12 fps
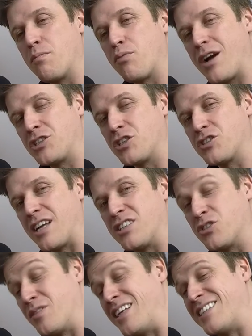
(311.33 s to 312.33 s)
pressure
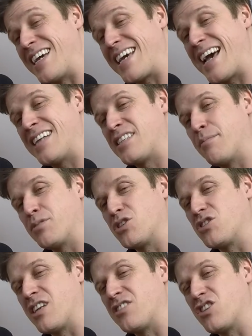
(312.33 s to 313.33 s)
sensor and intake air
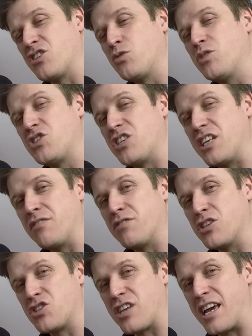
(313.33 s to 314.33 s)
temperature sensor to achieve
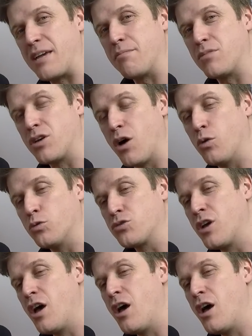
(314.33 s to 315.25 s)
the same goals,